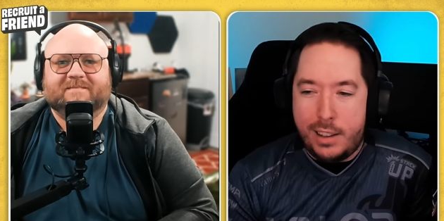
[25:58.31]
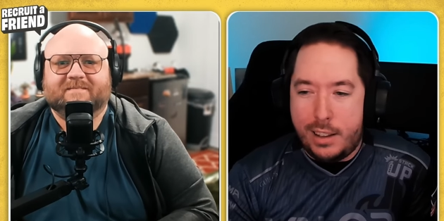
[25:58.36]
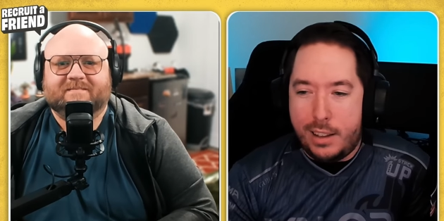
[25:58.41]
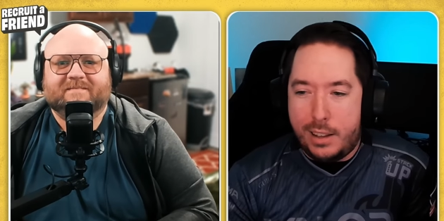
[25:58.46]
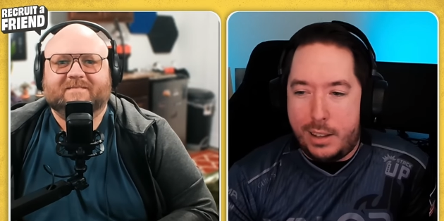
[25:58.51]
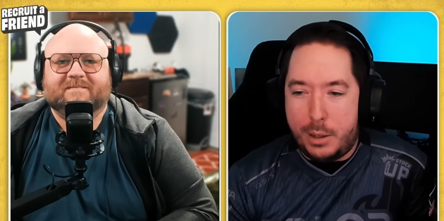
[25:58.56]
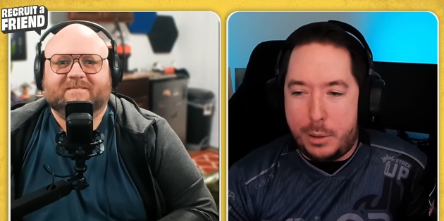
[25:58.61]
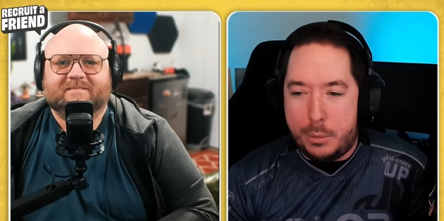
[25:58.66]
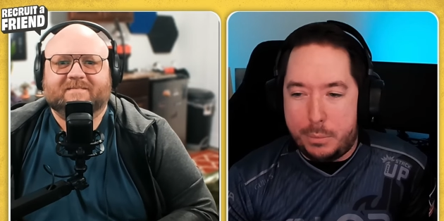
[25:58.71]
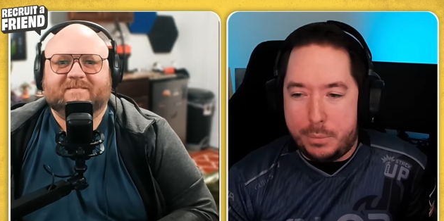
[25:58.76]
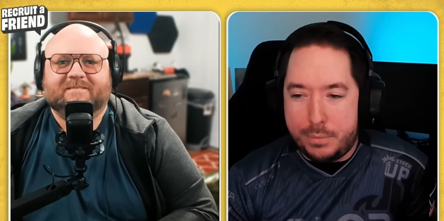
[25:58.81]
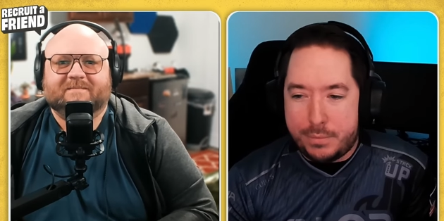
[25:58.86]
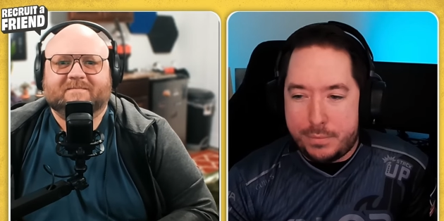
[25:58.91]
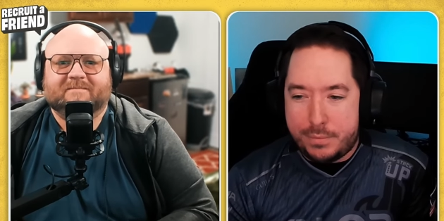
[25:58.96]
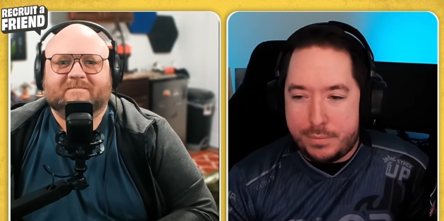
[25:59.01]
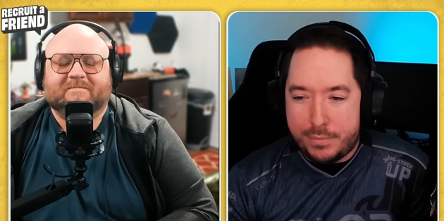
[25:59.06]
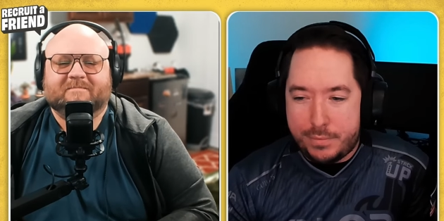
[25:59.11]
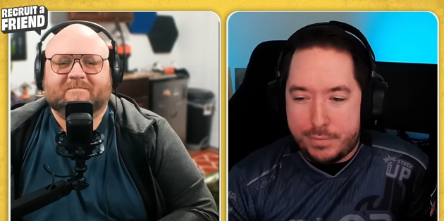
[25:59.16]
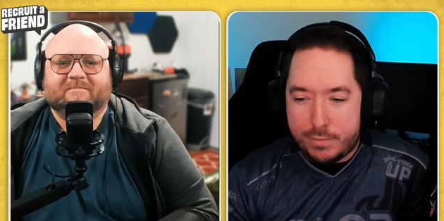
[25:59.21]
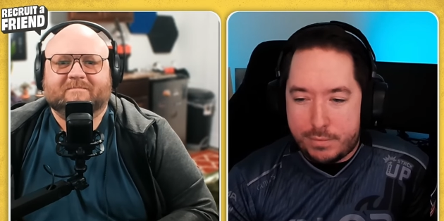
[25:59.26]
Speaker 1: Um,
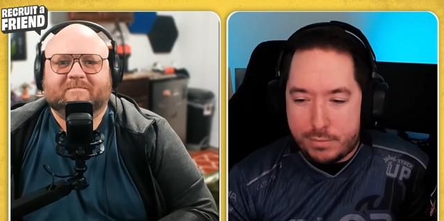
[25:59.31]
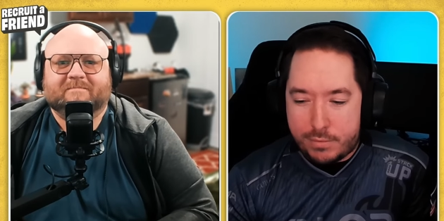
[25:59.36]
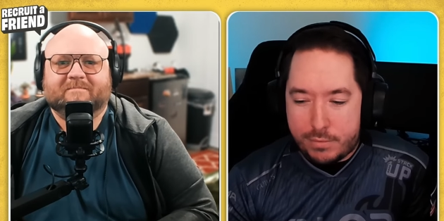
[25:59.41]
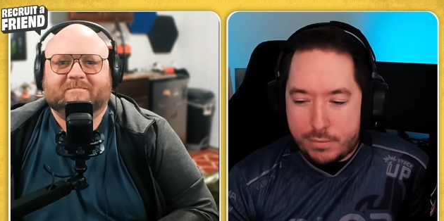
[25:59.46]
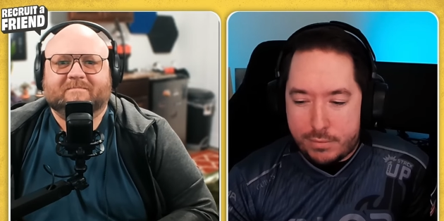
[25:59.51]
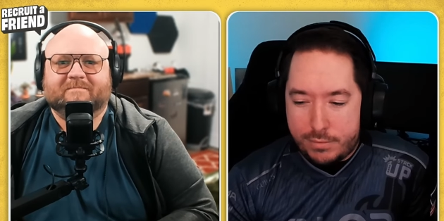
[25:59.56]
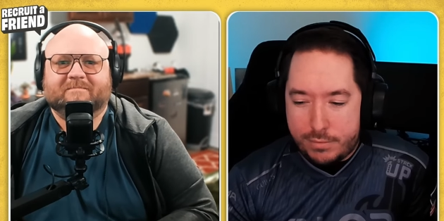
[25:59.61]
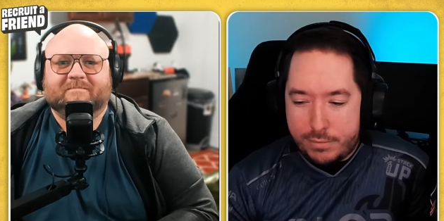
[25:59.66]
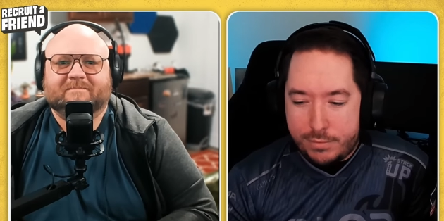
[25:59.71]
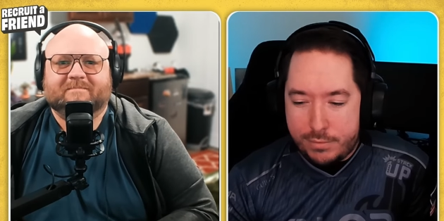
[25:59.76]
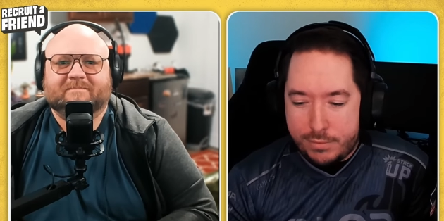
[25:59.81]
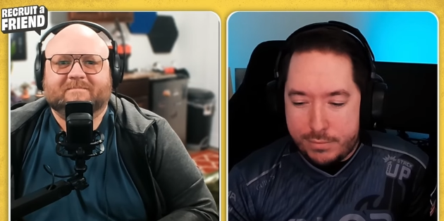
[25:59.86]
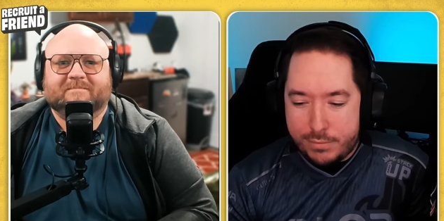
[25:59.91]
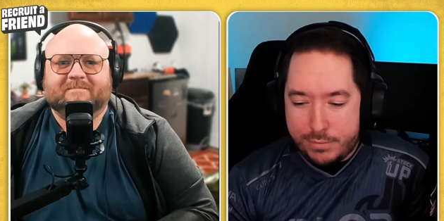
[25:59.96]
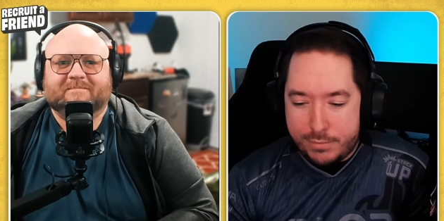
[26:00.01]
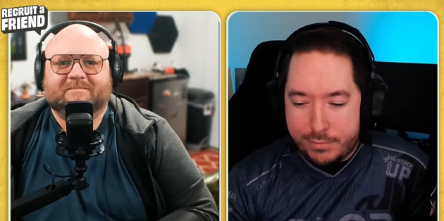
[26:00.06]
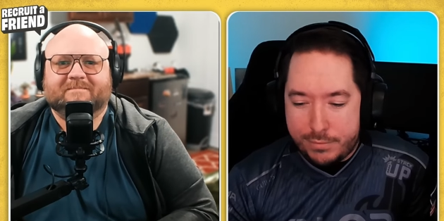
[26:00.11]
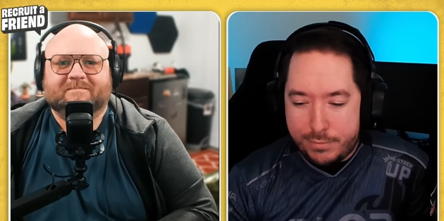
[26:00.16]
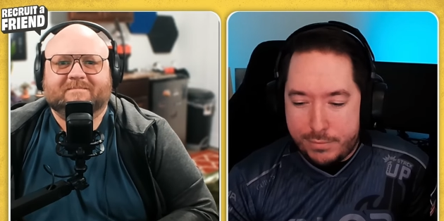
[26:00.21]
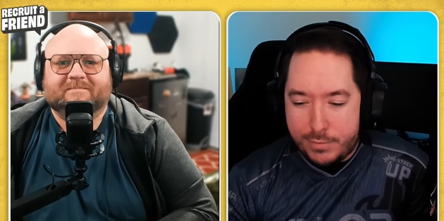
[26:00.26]

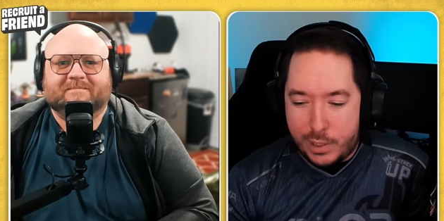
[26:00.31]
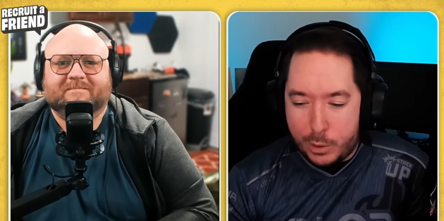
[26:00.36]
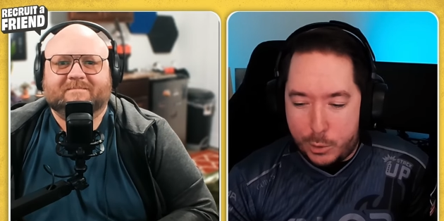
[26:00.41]
you